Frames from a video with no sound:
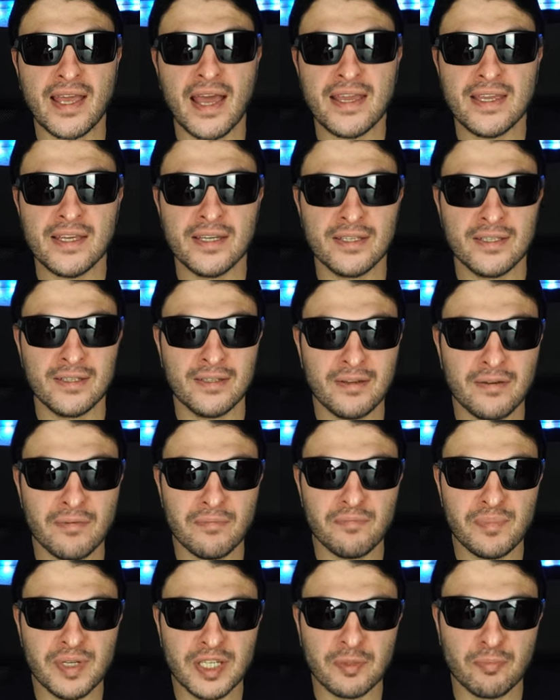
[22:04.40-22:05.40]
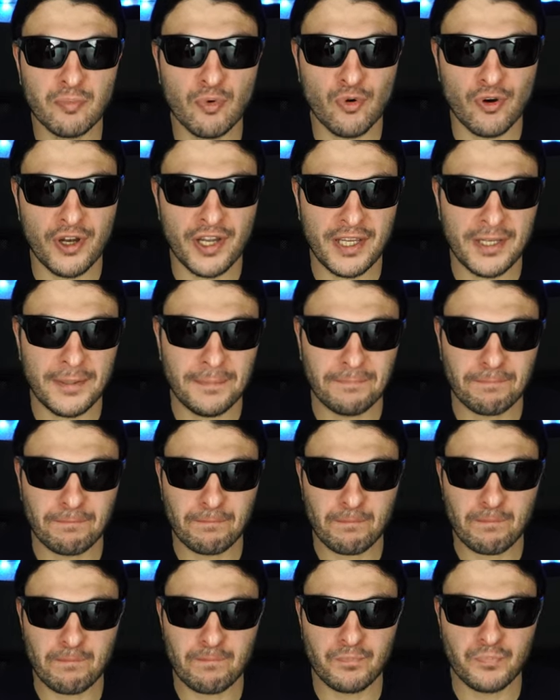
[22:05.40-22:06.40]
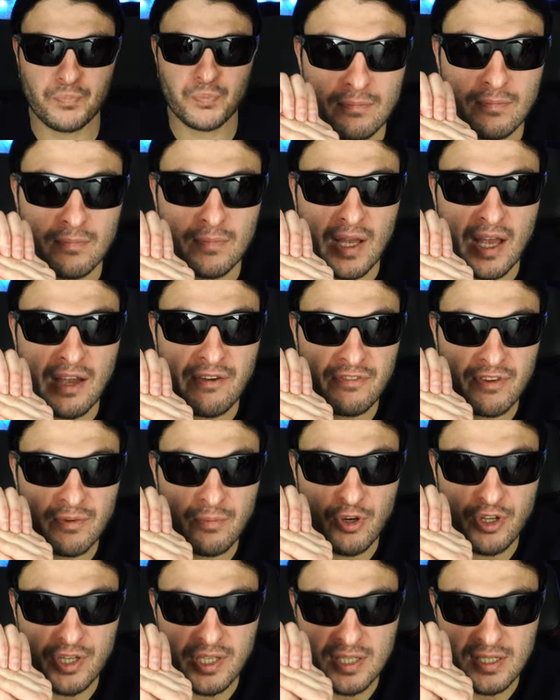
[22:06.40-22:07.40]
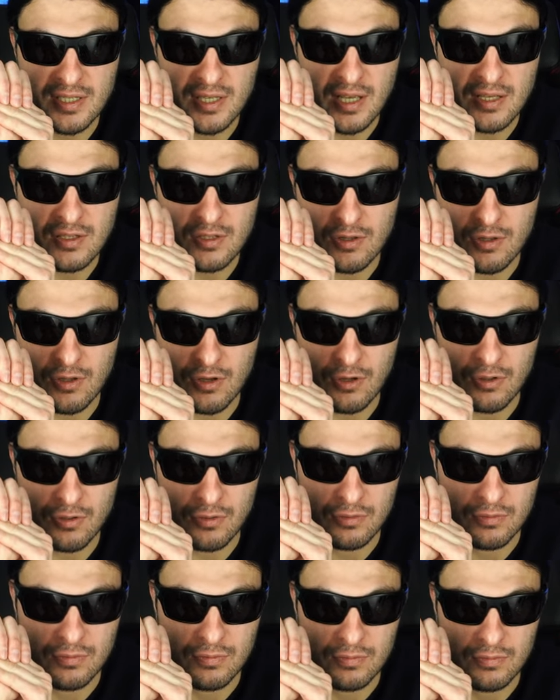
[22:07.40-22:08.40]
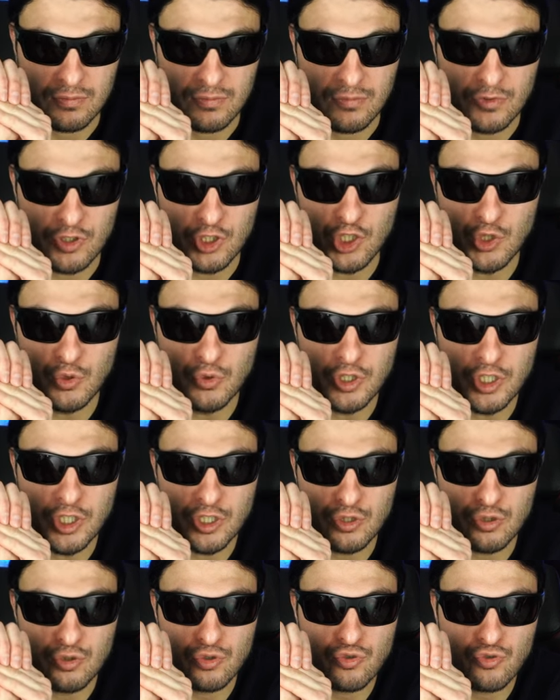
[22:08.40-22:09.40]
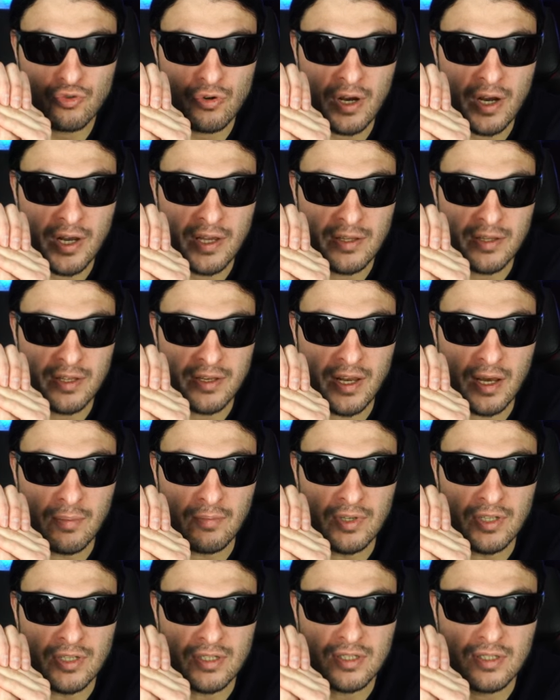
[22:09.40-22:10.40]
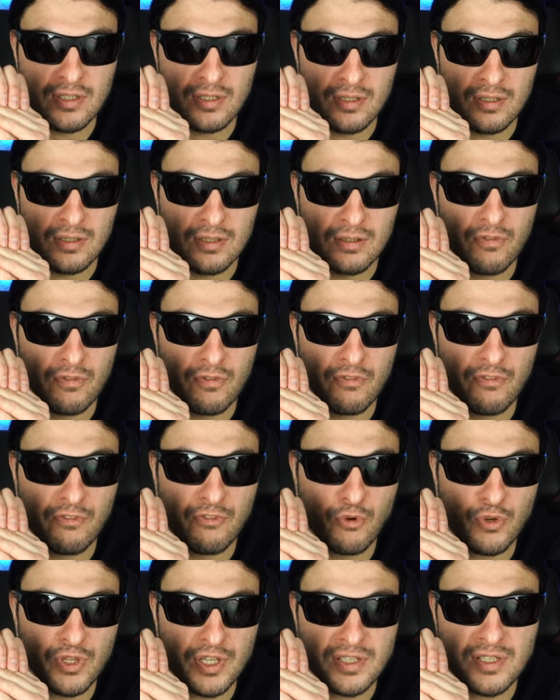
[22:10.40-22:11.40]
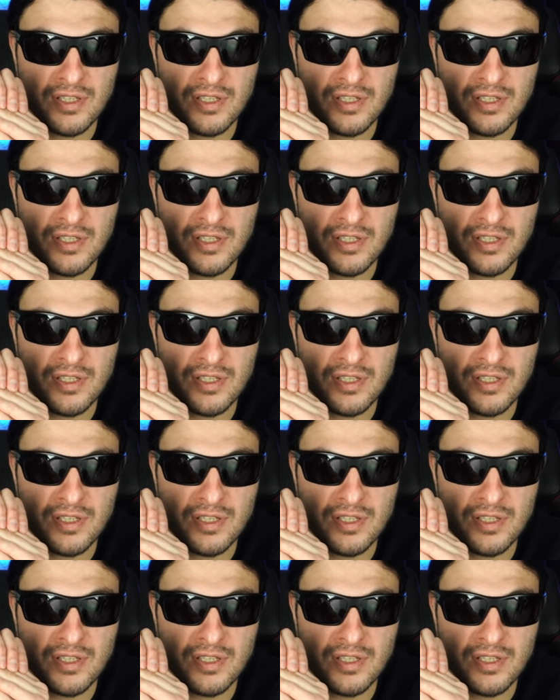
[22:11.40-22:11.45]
Kayan Big Boy. Everybody says though, you need to try the Nubless for the